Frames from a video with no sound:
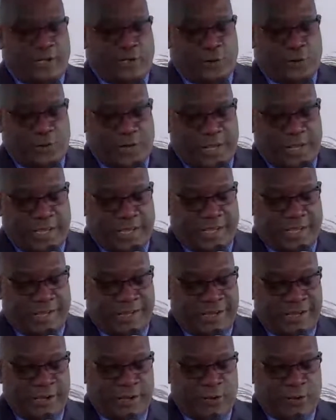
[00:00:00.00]
today,
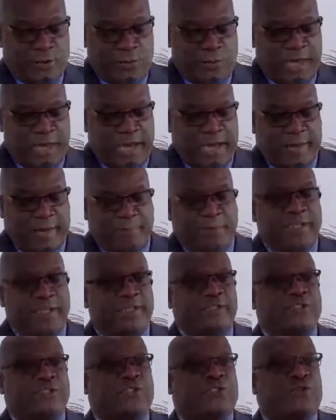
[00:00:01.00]
we are
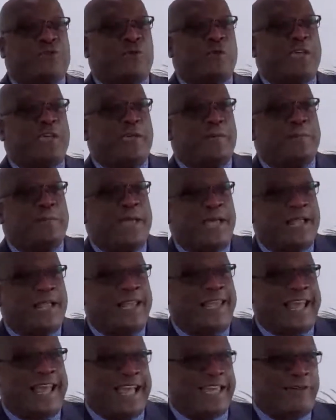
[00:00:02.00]
being streamed
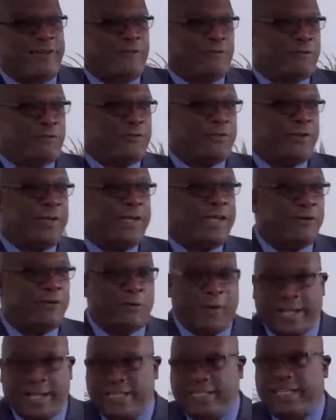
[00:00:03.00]
live
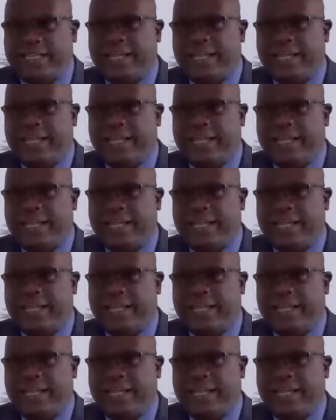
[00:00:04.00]
right